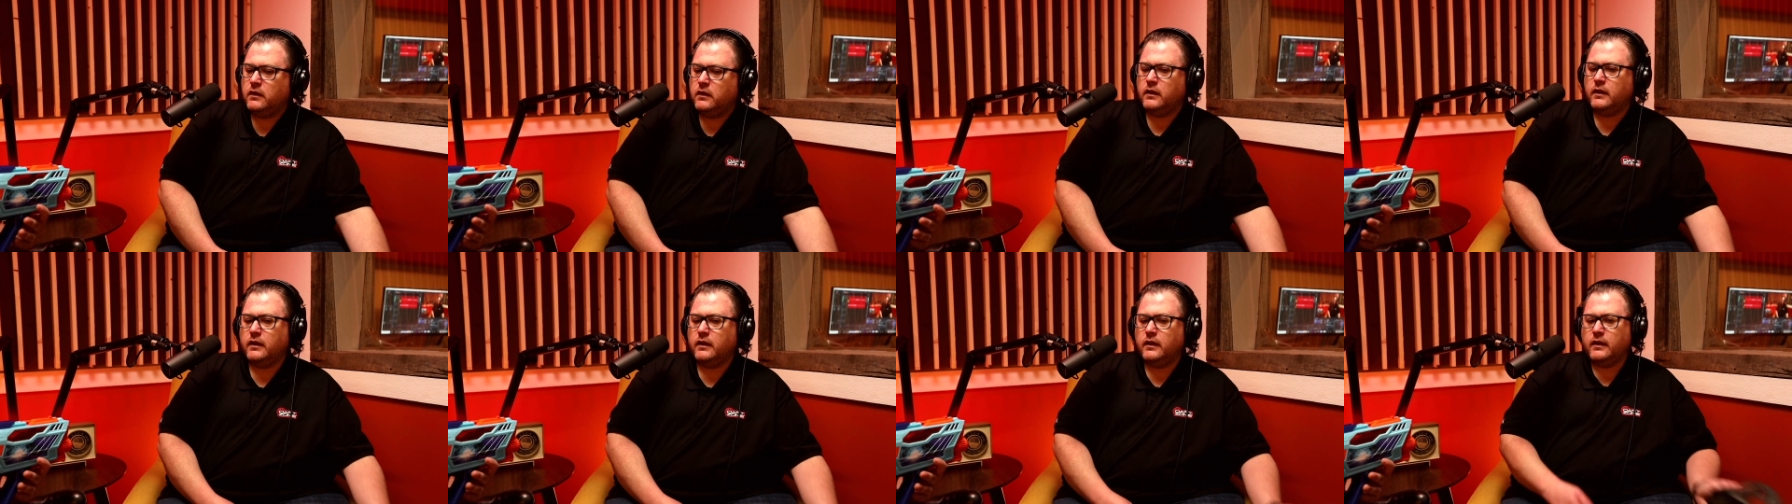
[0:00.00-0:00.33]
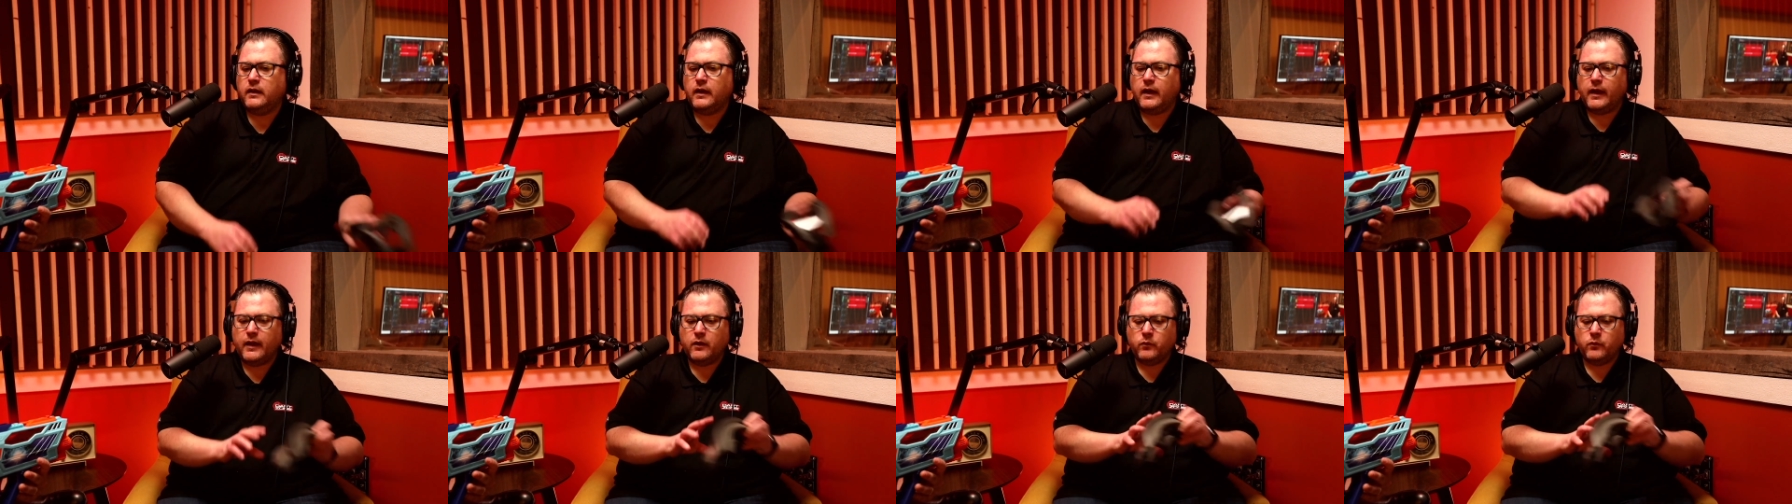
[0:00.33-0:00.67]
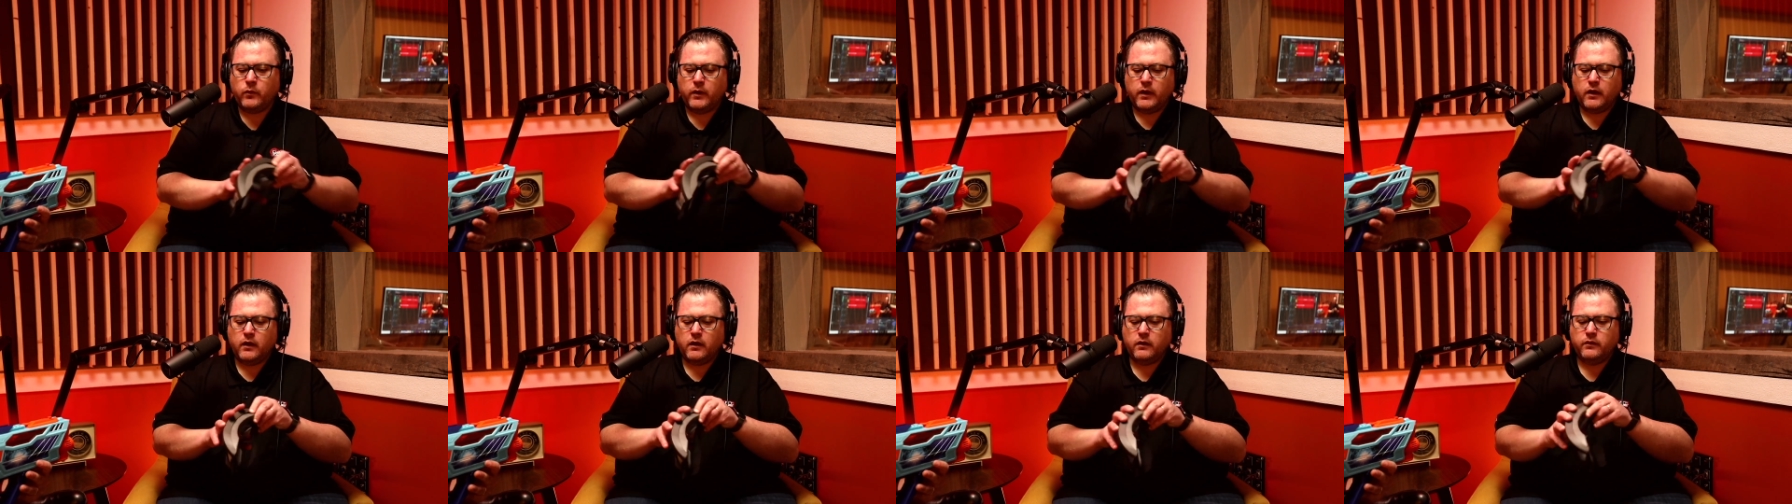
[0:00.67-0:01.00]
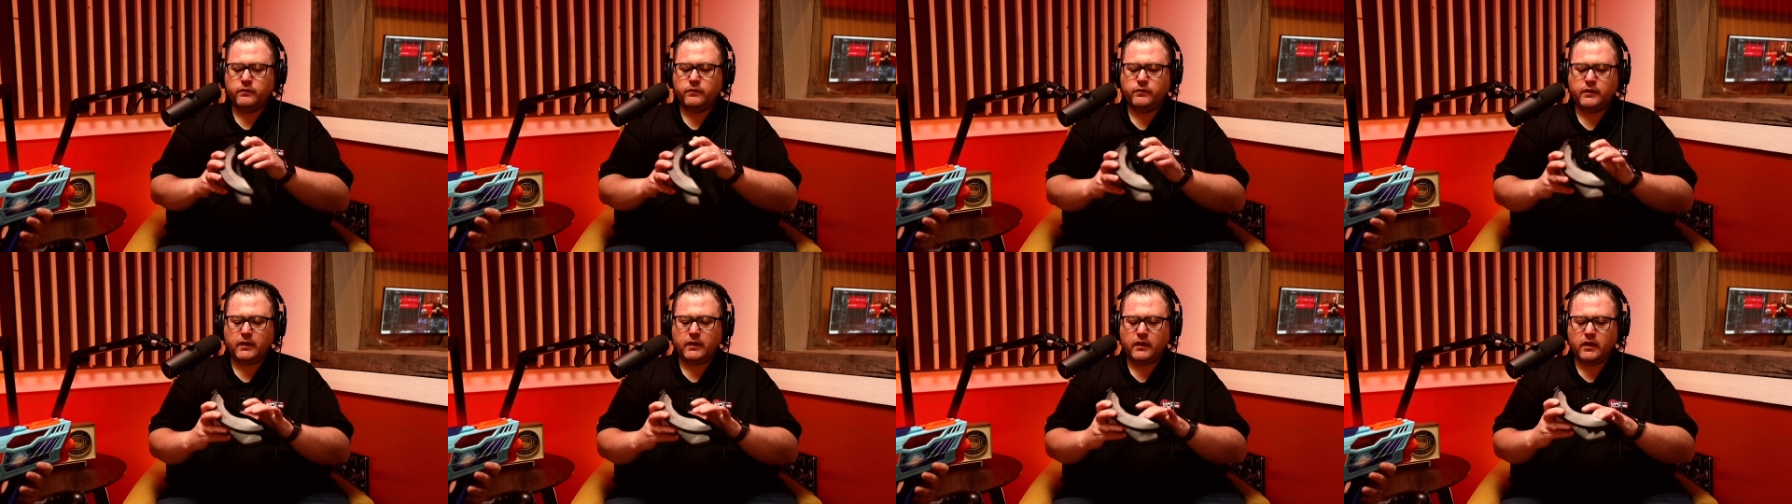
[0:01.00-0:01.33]

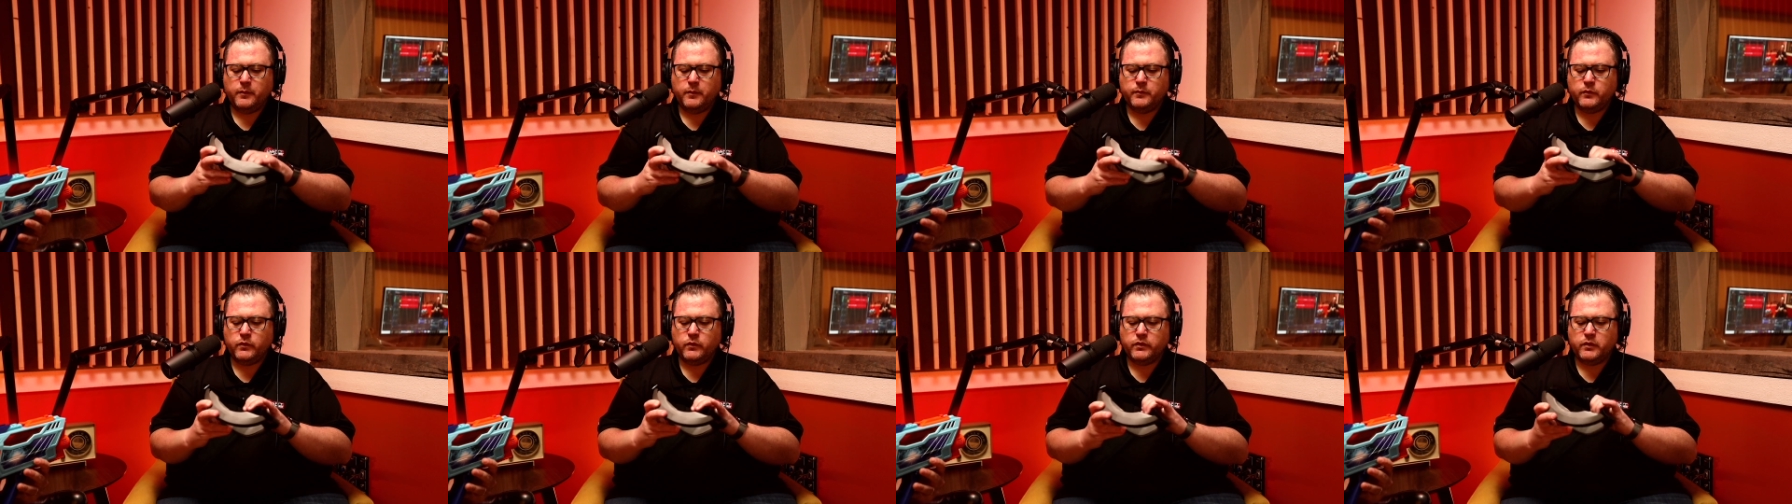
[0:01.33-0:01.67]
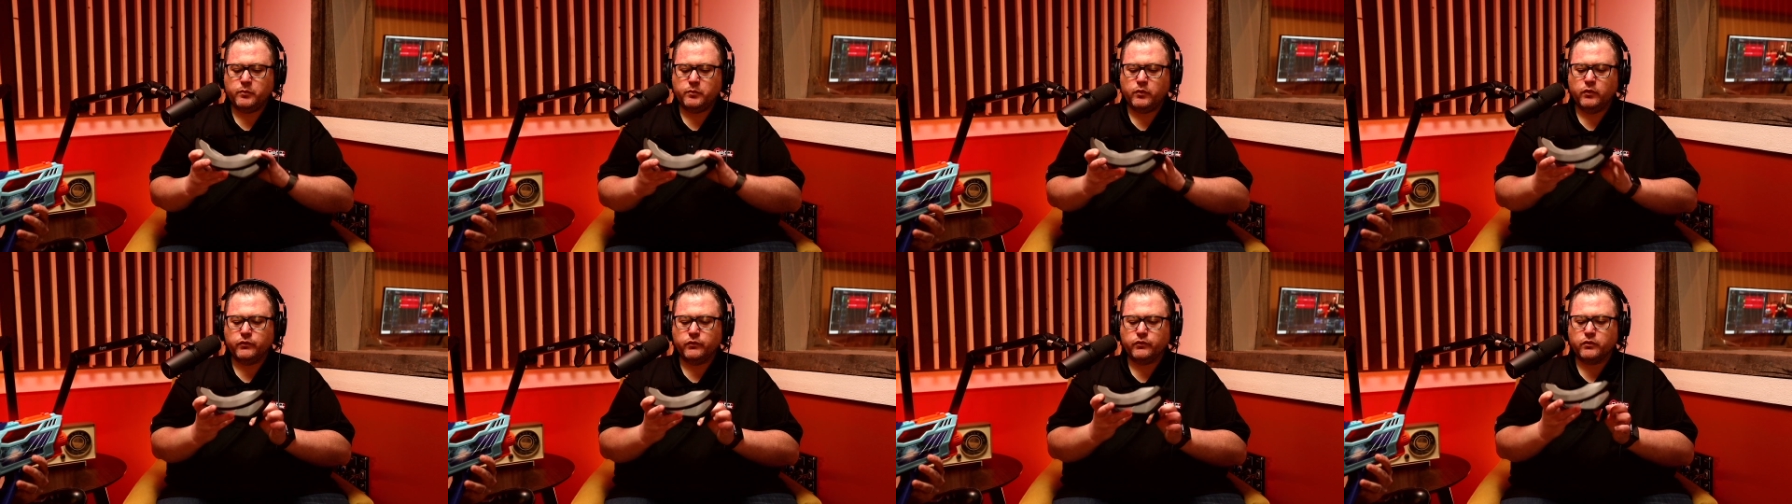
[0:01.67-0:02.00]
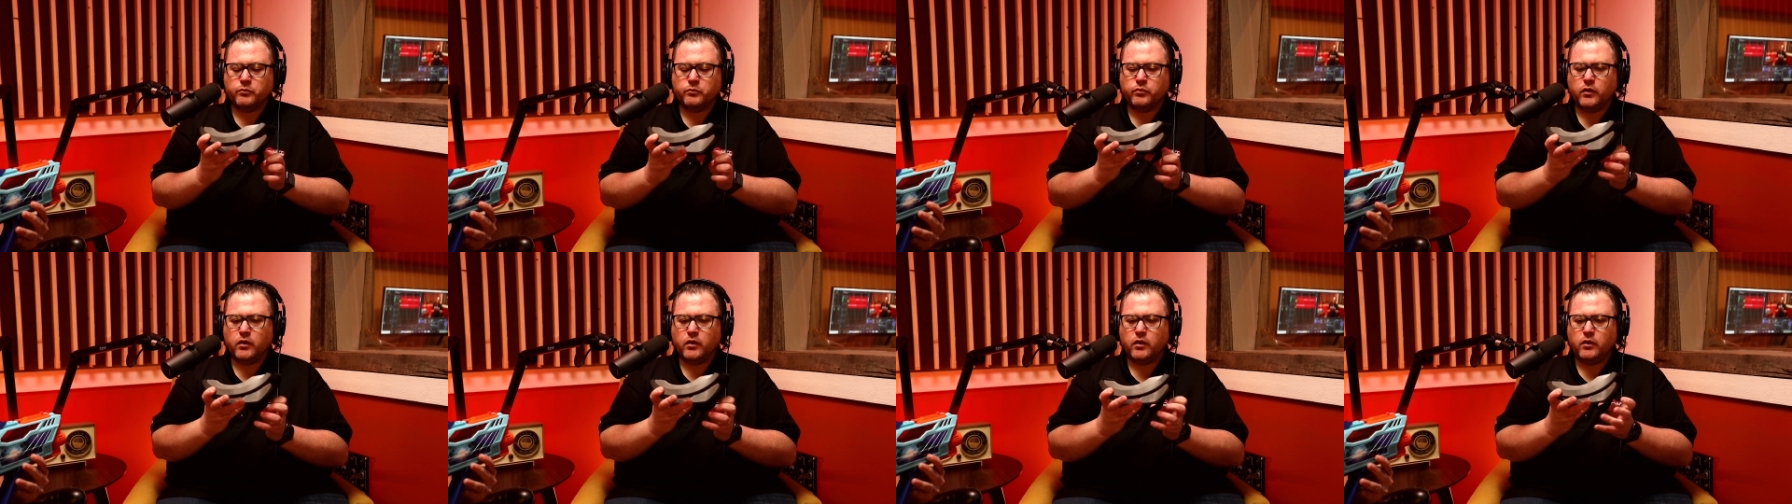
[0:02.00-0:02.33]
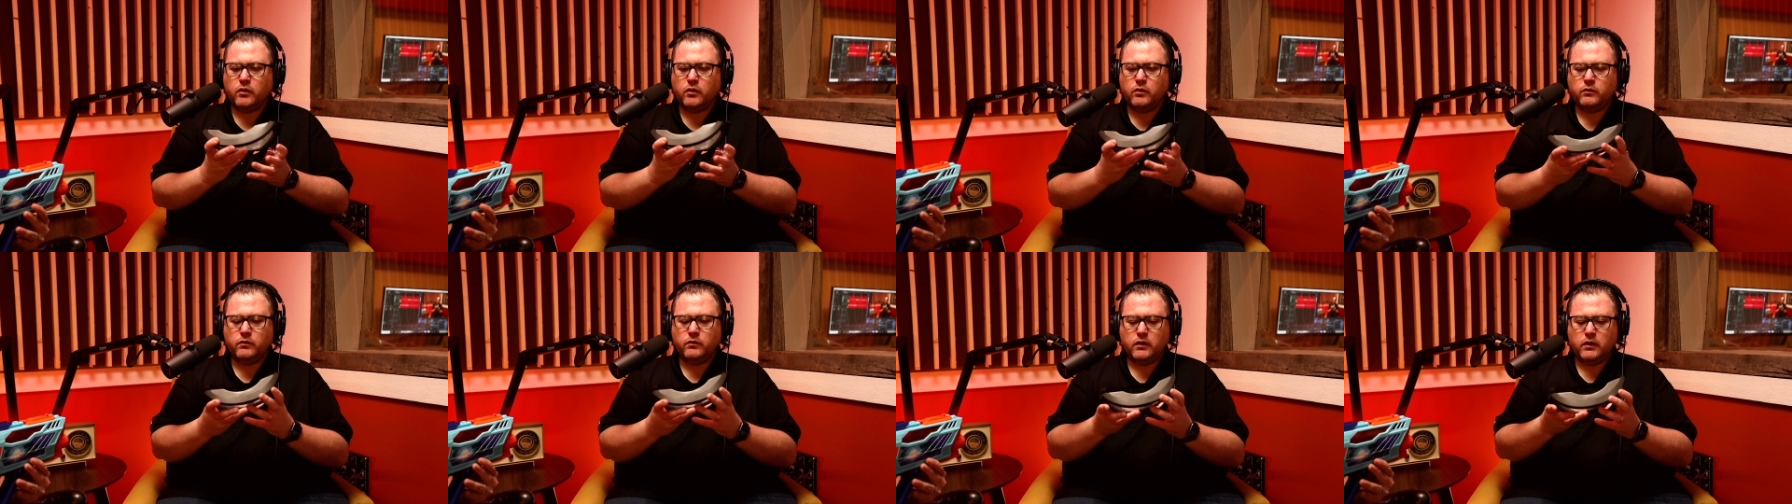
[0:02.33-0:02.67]
eyewear that comes with the Pulsar
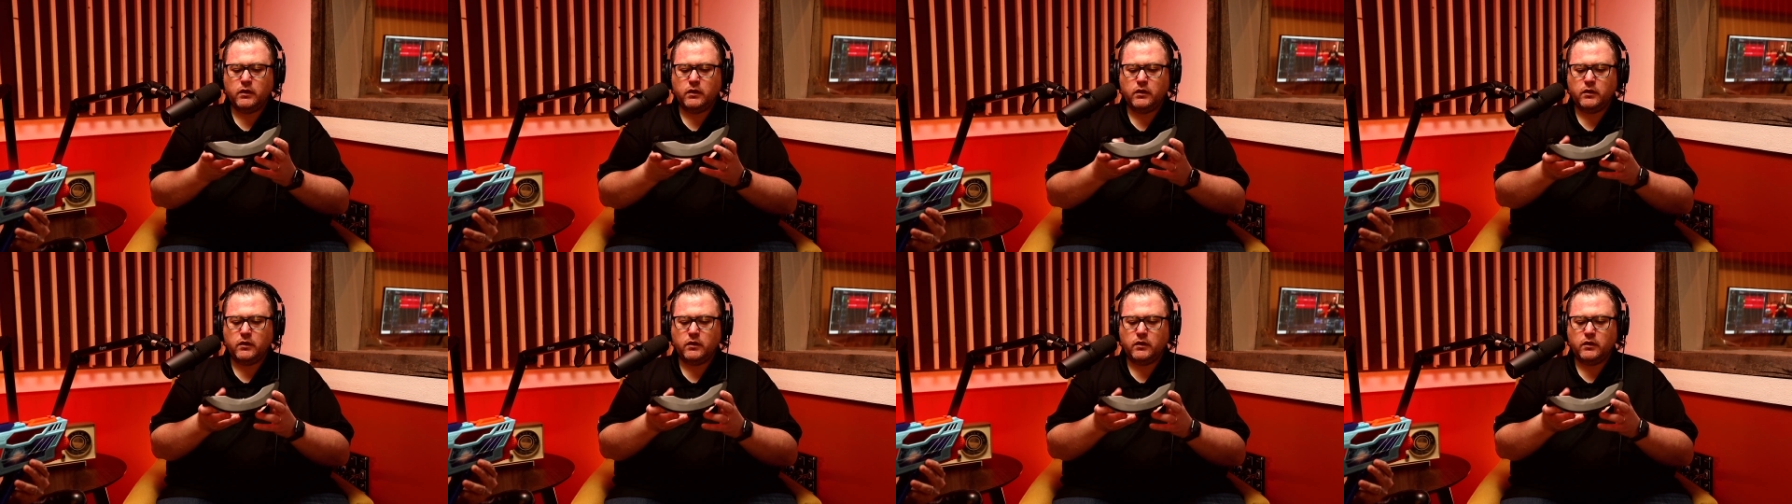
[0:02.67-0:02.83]
Pro,